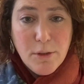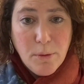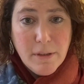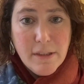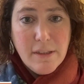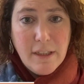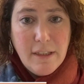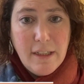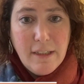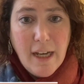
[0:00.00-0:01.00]

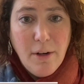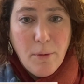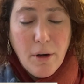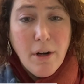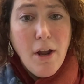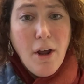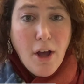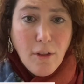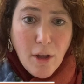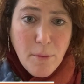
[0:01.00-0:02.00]
torringtonct.org,
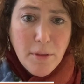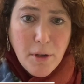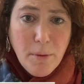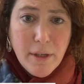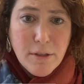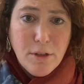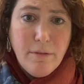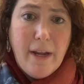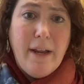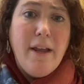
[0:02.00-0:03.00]
along with a quick
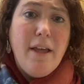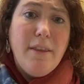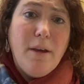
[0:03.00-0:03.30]
survey